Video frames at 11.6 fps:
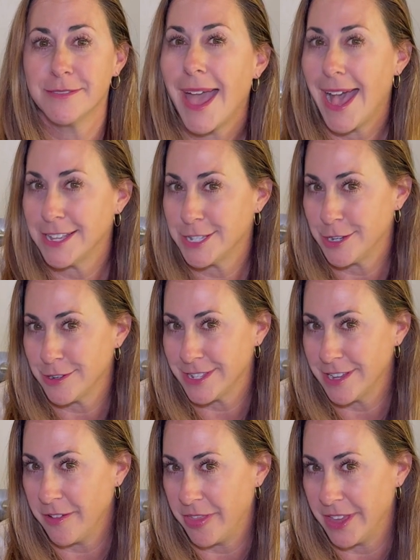ask
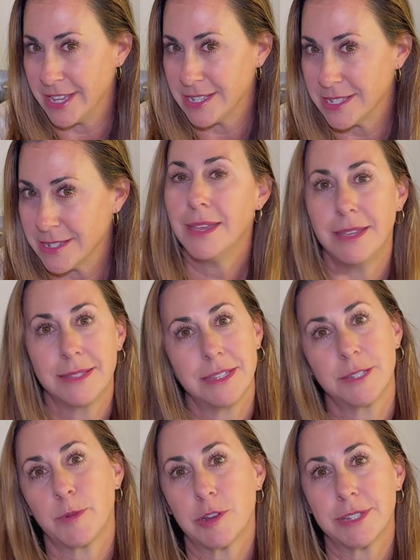yourself this: is this
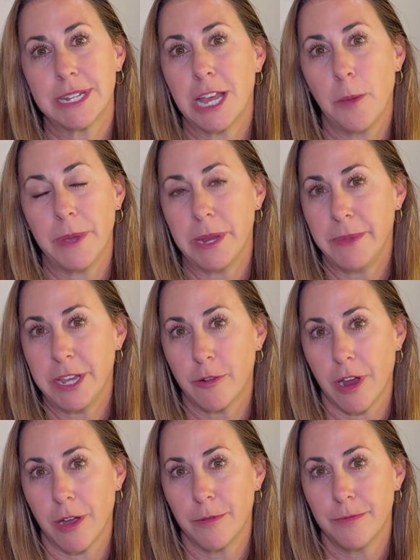person helping me
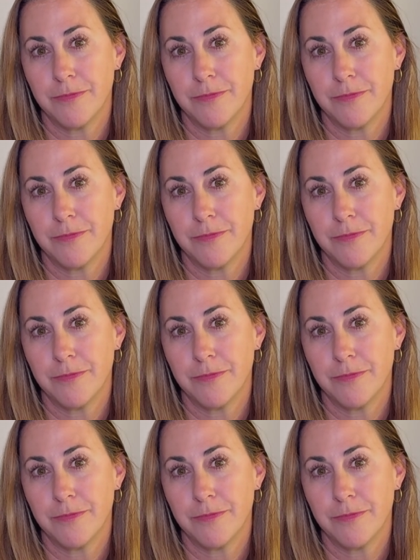grow?